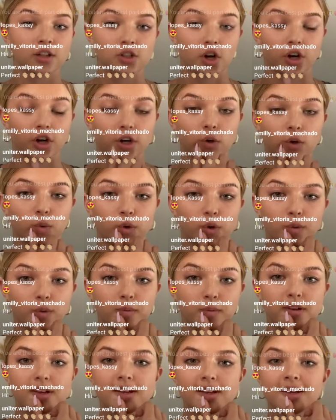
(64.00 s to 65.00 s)
a dark
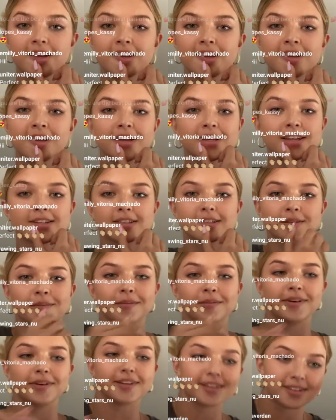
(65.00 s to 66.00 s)
room, some
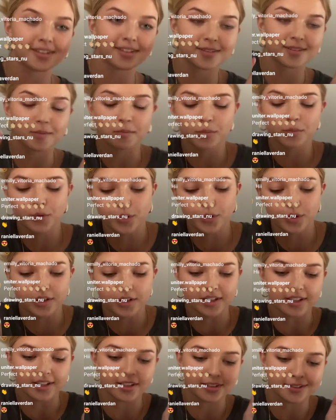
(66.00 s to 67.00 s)

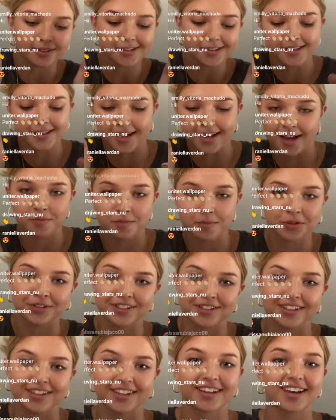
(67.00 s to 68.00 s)
moody, sad
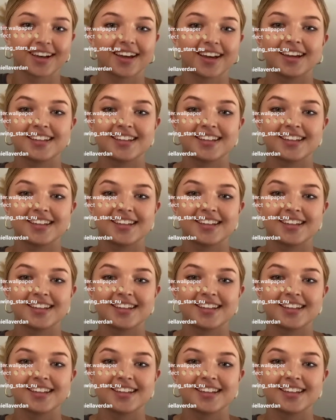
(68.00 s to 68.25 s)
music,